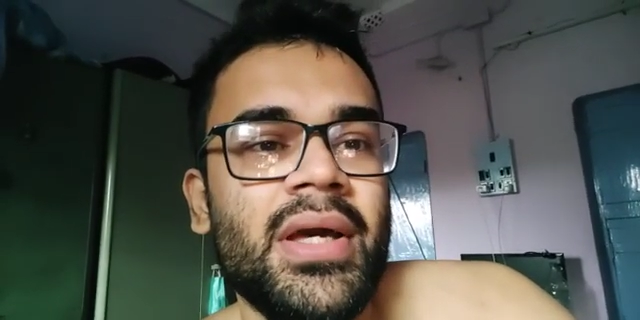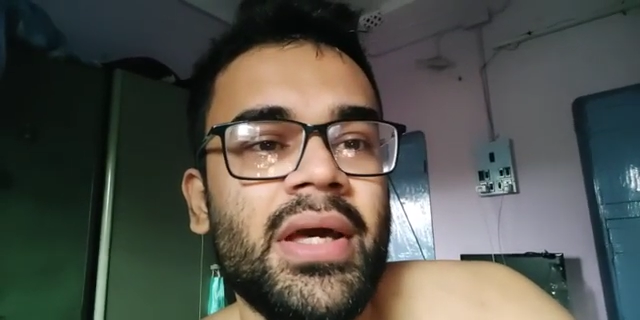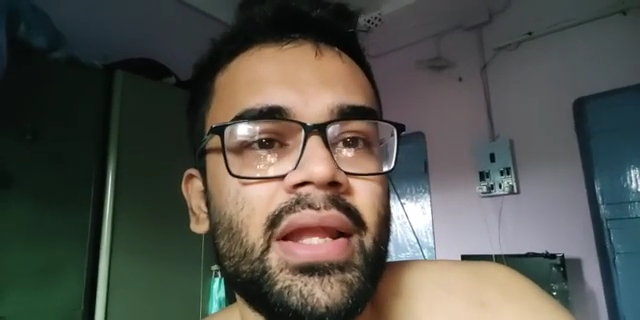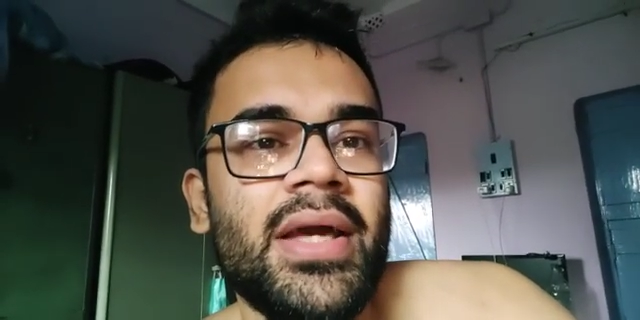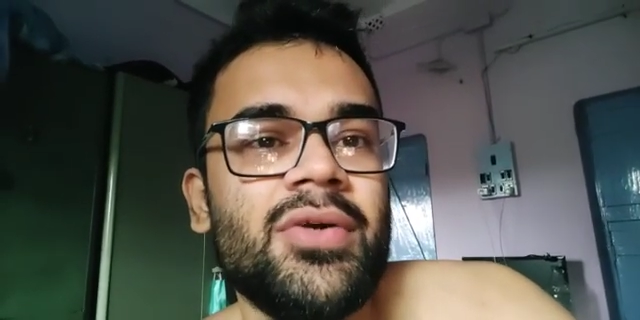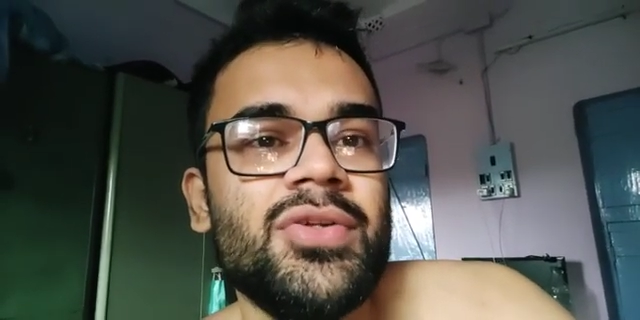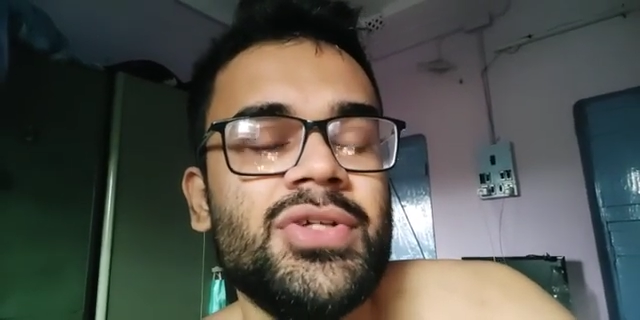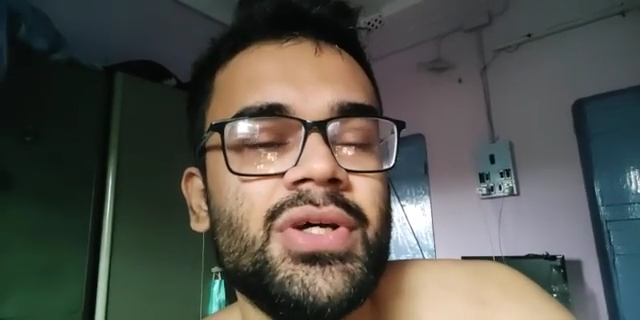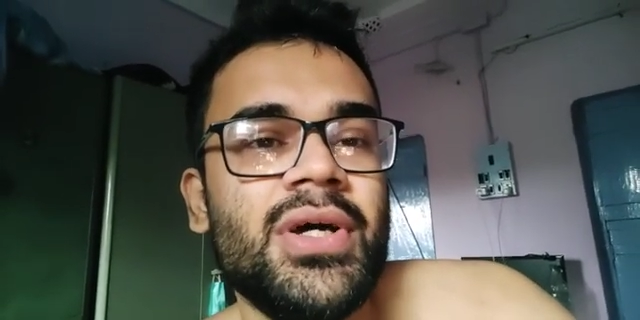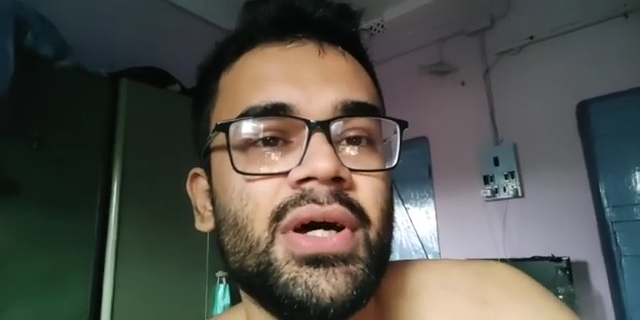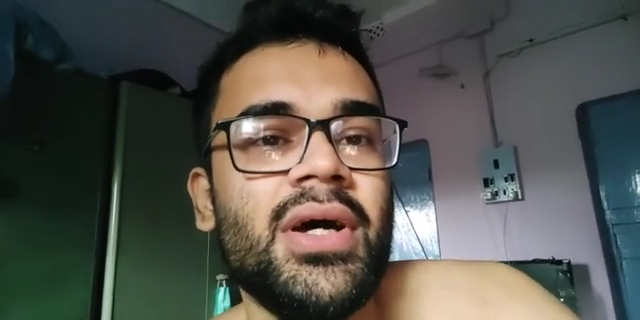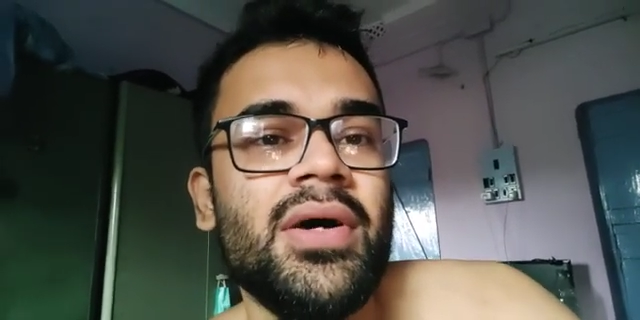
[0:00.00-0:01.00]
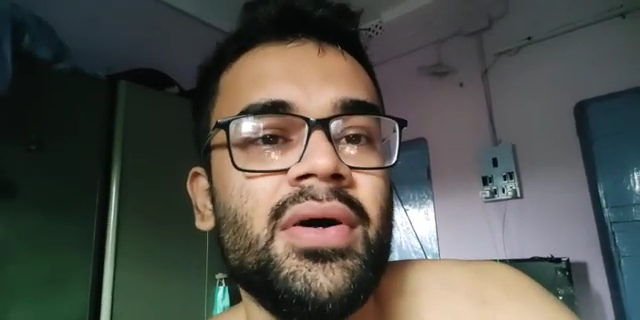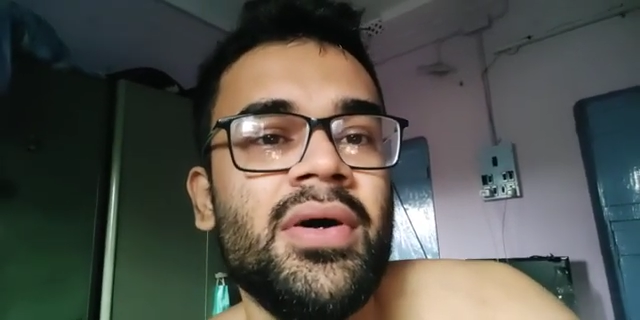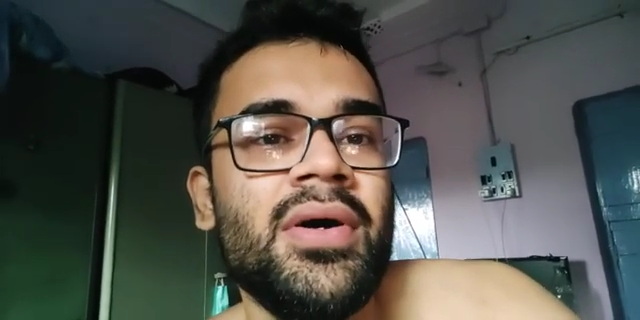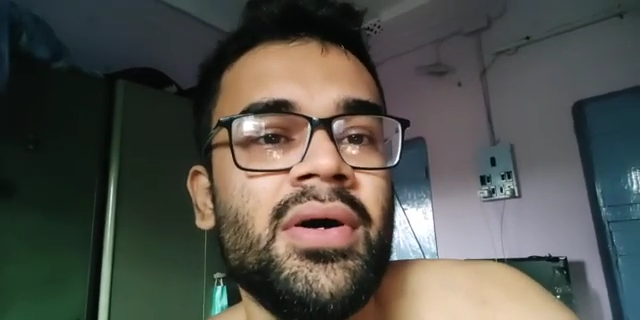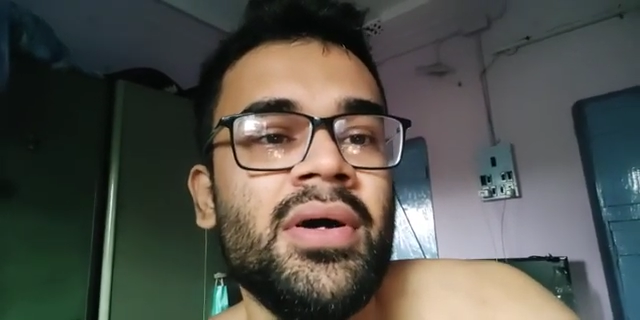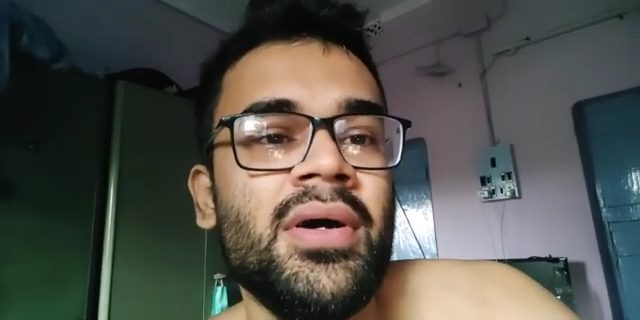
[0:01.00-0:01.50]
and I could uh,
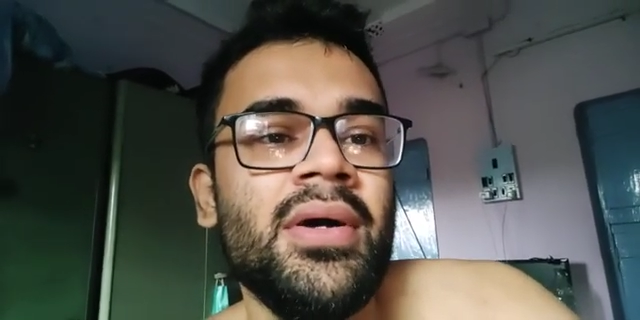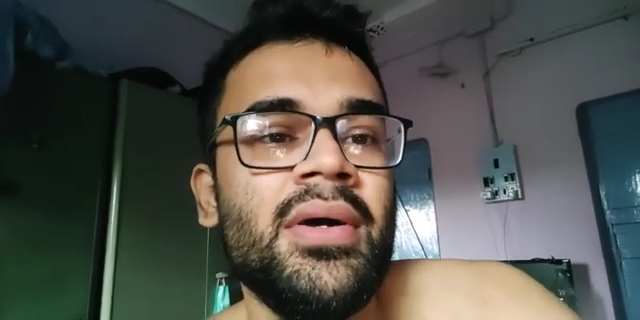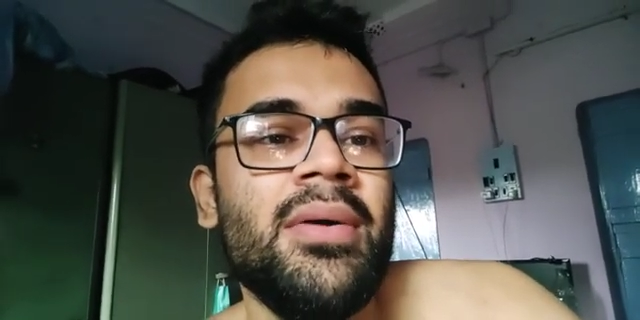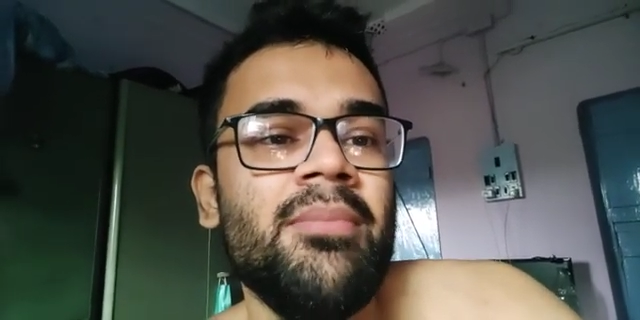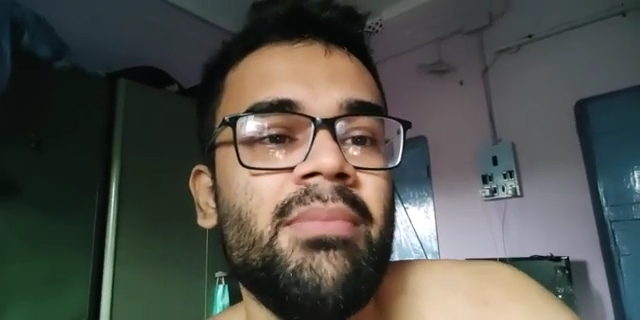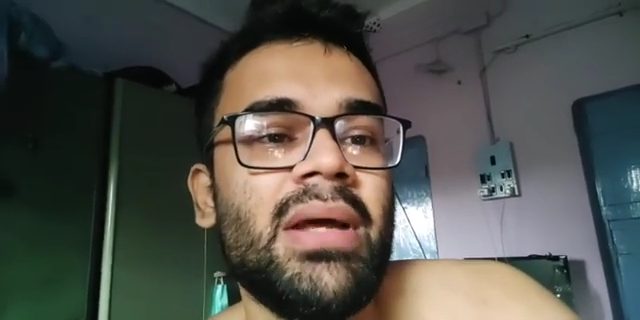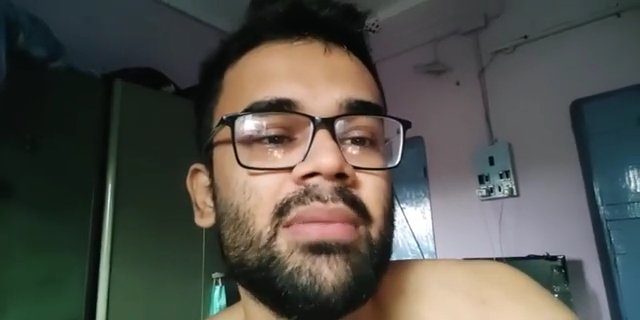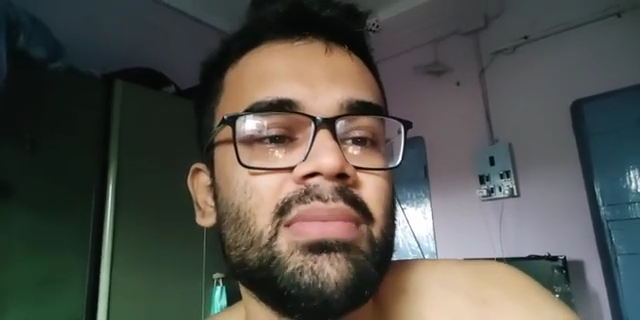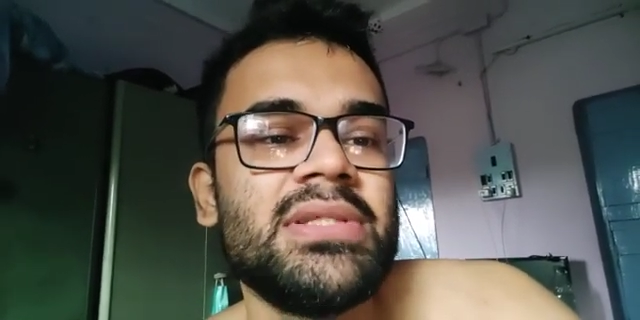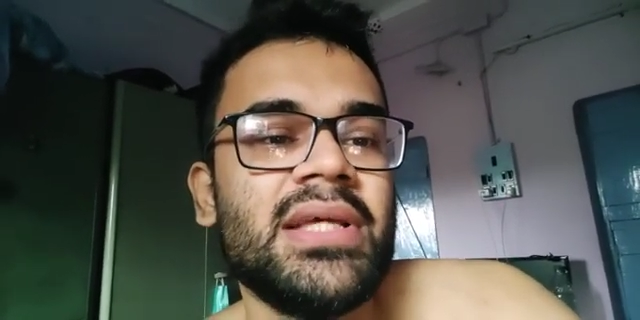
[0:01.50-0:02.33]
pedal my